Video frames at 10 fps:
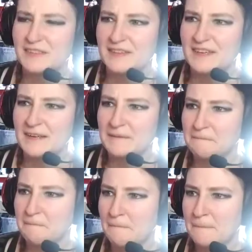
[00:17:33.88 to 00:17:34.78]
think
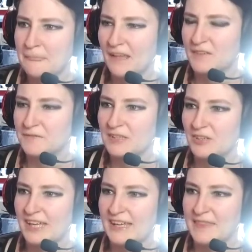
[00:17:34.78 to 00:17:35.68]
if you
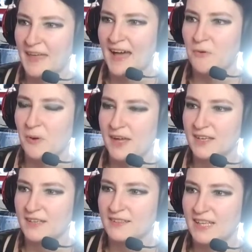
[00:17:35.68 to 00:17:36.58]
look at it that
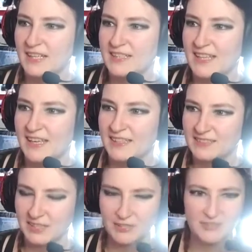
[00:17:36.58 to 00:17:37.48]
way and you take it as
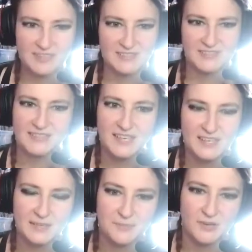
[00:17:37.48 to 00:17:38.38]
like, oh, this is a
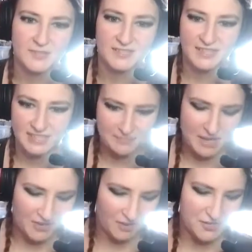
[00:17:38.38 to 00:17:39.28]
learning process, like you
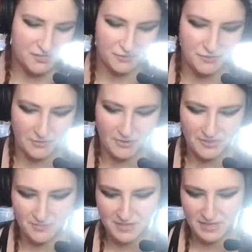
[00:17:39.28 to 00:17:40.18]
may not enjoy drawing
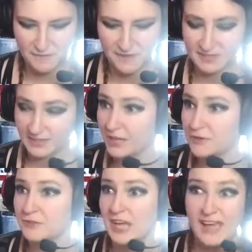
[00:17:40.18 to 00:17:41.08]
something at first. Like I
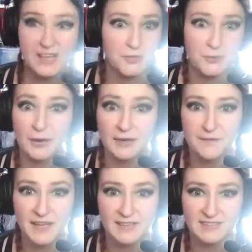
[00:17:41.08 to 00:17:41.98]
used to hate drawing
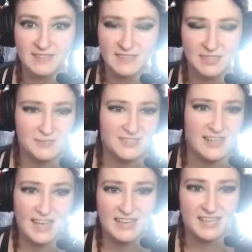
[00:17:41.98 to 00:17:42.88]
faces. I used to
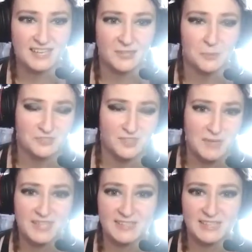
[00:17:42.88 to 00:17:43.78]
hate it because I wasn't
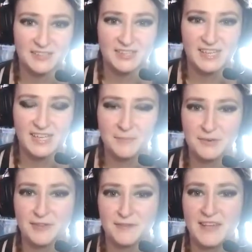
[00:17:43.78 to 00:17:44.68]
immediately good at it.
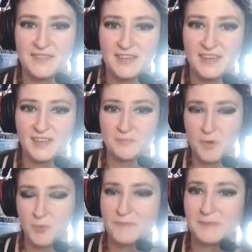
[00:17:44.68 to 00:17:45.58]
But the fact that
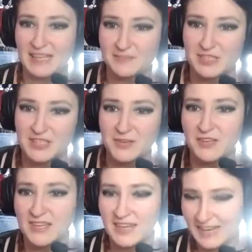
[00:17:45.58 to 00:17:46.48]
more people asked me to do
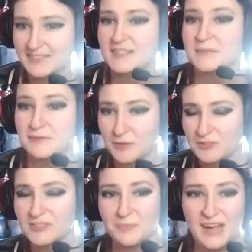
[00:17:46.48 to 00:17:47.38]
it and I had to be
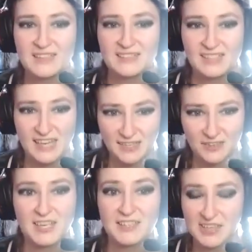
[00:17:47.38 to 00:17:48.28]
forced to practice it,
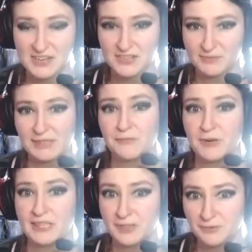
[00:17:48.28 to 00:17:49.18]
I learned to like
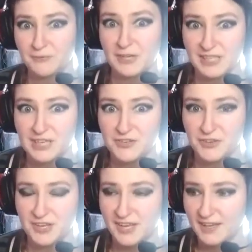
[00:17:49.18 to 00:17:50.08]
really, really
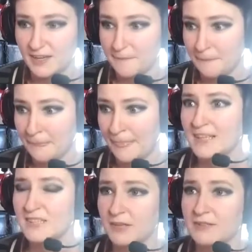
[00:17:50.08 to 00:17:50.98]
enjoy it.
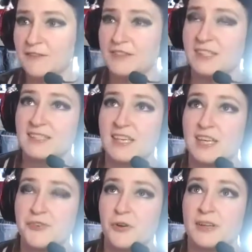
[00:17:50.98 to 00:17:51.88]
So I'd definitely
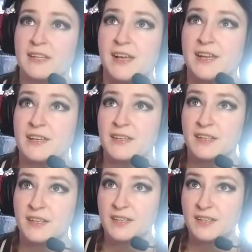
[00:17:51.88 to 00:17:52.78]
say drawing like
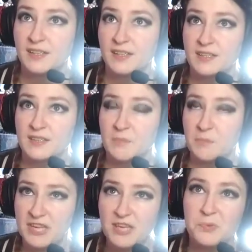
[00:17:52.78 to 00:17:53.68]

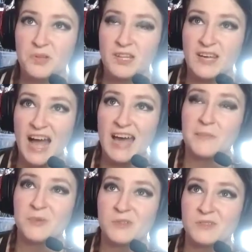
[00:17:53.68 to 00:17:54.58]
people and
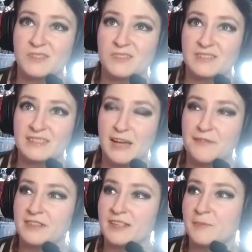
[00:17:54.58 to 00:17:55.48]
animals,
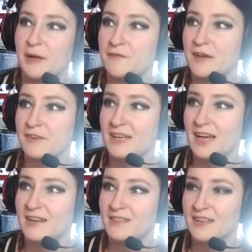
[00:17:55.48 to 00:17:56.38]
definitely my favorite
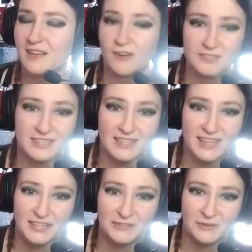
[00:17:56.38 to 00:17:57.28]
kind of thing. Obviously I
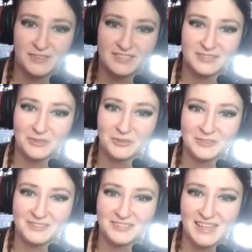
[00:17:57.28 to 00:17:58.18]
like drawing
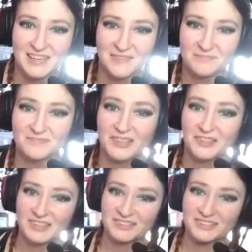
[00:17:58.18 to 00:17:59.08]
skulls. I've
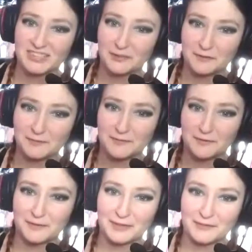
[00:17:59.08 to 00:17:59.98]
got a shelf
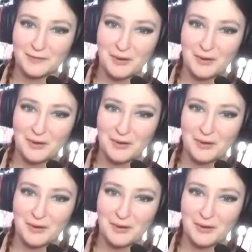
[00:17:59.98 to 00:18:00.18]
full of them